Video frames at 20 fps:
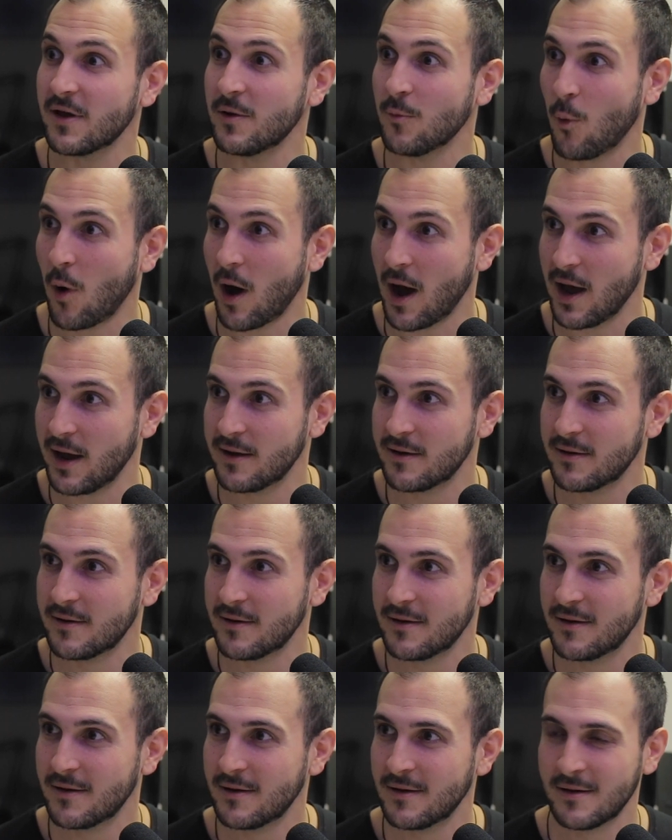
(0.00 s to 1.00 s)
and why.
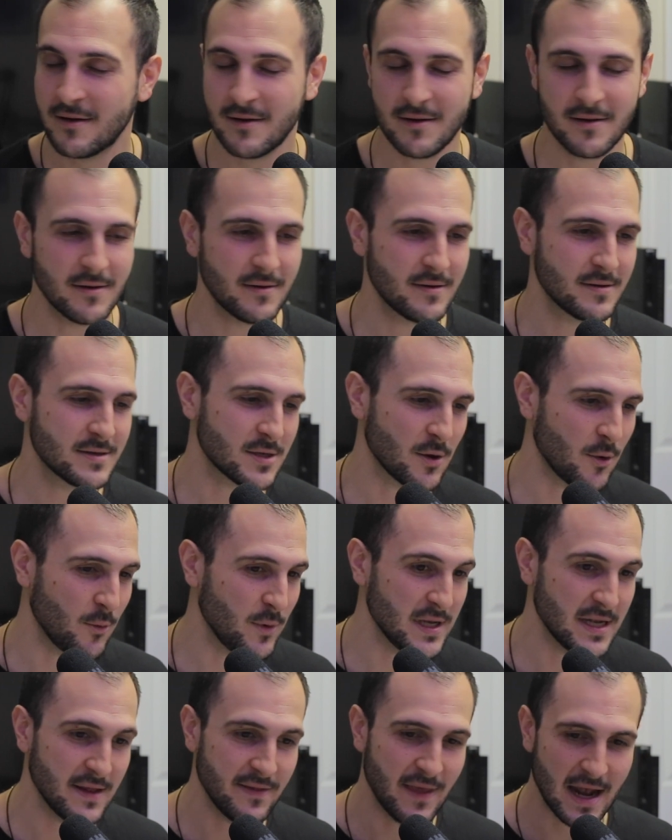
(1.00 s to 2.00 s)
So
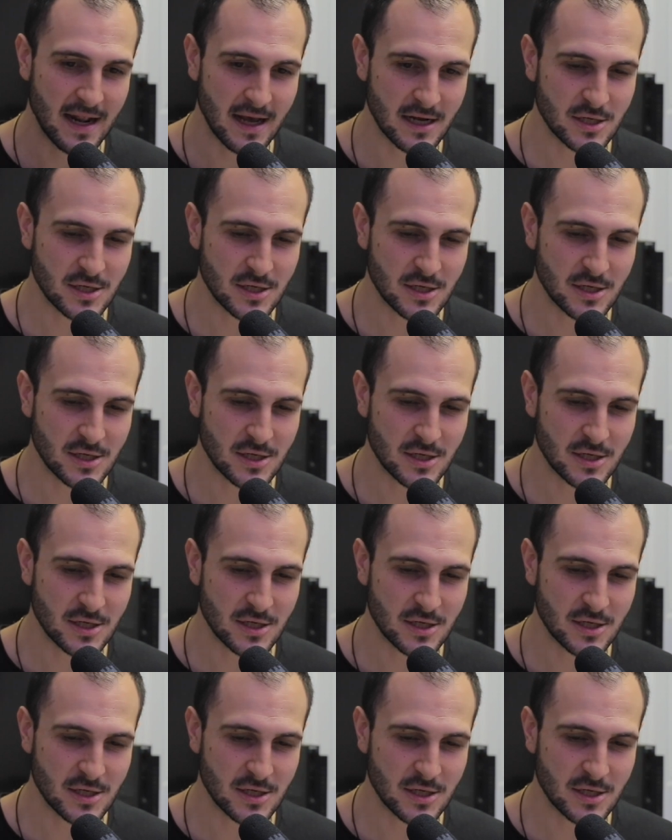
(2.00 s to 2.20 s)
we did that